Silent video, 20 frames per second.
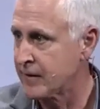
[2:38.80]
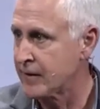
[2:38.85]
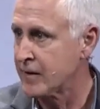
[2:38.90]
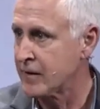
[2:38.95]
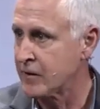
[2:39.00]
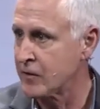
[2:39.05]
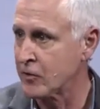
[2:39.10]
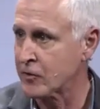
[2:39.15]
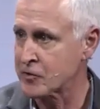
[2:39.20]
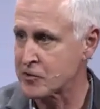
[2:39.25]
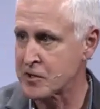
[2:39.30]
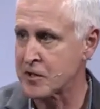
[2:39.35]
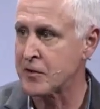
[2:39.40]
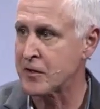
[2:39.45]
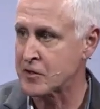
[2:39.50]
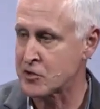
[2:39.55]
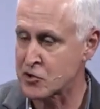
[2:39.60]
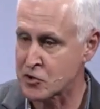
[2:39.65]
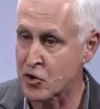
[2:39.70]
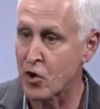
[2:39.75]
you'll see
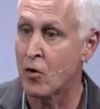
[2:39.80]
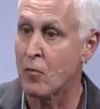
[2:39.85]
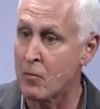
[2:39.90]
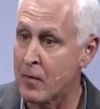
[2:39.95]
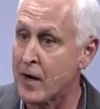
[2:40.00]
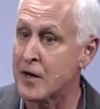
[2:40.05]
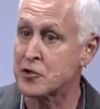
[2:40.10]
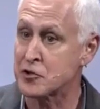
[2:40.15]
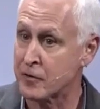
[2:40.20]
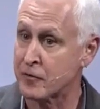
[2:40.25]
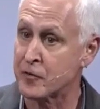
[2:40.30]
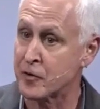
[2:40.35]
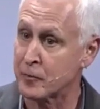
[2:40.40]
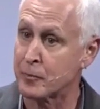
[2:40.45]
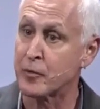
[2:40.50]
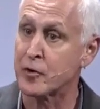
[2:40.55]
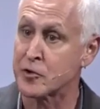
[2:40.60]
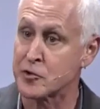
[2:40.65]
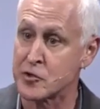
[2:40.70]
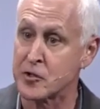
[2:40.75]
that so much of your
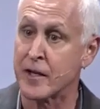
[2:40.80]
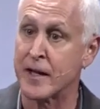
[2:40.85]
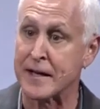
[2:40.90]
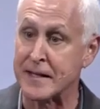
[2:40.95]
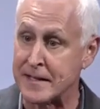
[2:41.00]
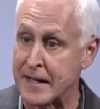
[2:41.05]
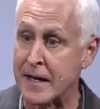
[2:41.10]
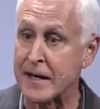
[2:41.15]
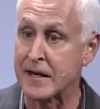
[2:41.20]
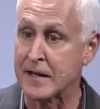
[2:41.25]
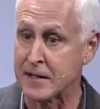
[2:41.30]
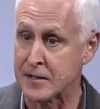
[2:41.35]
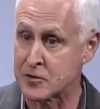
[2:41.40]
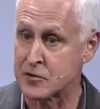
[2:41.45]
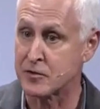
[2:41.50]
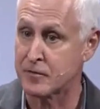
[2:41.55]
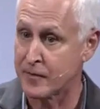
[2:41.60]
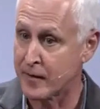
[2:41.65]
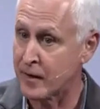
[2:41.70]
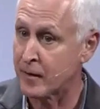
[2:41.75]
personal identity is
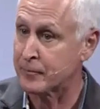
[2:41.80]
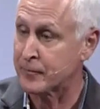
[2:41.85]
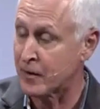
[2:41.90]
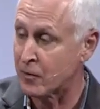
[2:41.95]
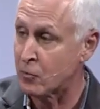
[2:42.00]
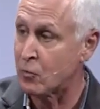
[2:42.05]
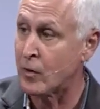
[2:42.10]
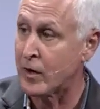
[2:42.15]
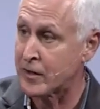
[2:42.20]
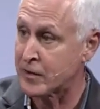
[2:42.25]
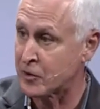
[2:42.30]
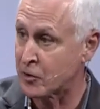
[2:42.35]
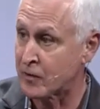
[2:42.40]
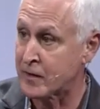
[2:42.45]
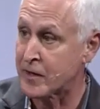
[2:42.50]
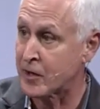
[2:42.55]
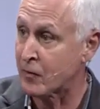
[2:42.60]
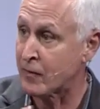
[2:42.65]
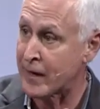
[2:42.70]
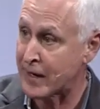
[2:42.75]
developed on what your
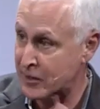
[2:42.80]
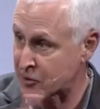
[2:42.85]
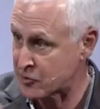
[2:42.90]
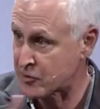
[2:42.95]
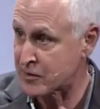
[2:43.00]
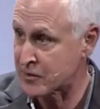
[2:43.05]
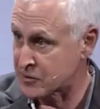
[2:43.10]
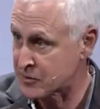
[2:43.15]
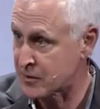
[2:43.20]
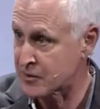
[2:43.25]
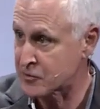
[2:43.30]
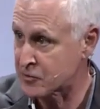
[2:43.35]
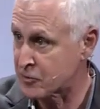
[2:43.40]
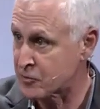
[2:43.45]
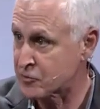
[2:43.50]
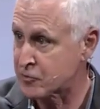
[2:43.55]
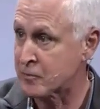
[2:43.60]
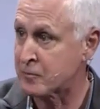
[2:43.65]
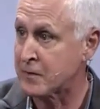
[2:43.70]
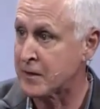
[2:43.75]
interaction is on
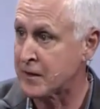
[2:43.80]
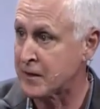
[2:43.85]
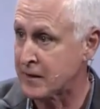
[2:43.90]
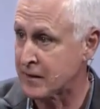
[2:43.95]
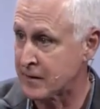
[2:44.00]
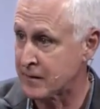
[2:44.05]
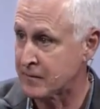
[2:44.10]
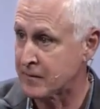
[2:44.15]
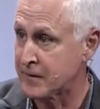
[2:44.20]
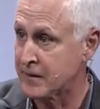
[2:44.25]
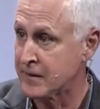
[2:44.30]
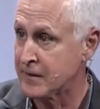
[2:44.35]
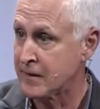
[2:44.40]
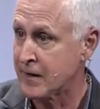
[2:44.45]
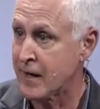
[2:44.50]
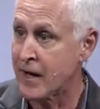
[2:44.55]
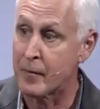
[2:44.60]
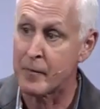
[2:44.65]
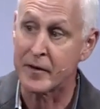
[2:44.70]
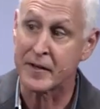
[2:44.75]
social media.
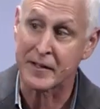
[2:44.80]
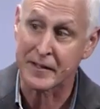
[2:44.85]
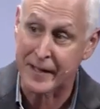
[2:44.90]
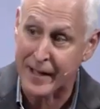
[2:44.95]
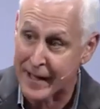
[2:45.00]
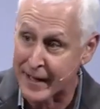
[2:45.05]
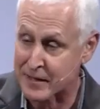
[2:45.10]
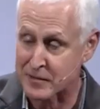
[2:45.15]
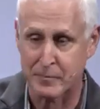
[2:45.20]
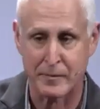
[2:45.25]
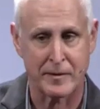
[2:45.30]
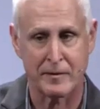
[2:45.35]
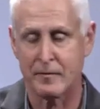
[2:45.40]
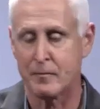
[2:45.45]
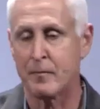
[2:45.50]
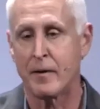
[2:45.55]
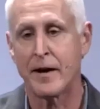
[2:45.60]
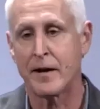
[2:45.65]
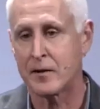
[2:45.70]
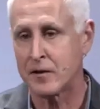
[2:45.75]
How many likes, I mean, even
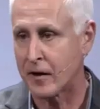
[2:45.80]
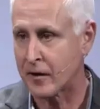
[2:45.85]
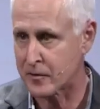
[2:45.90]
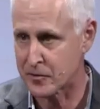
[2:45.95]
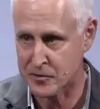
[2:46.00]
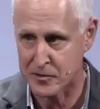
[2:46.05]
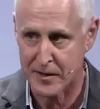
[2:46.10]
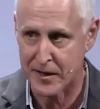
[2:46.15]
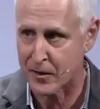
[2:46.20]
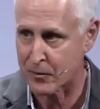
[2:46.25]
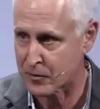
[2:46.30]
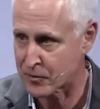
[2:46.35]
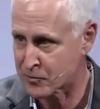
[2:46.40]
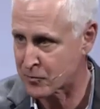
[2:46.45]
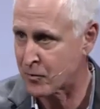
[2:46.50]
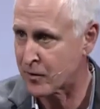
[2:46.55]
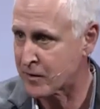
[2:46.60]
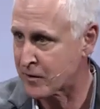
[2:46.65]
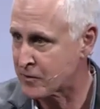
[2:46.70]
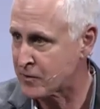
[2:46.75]
my daughters now are
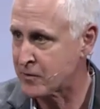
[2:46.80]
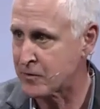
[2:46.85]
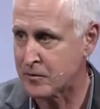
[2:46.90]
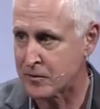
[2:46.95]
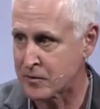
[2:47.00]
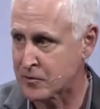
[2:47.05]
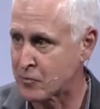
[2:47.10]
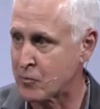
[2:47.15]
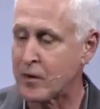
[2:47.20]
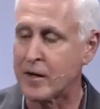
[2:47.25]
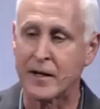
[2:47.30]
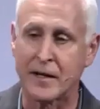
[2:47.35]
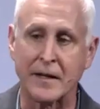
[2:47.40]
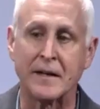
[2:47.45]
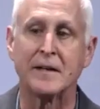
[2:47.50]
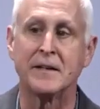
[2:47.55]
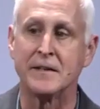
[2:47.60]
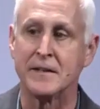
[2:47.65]
22 and 20.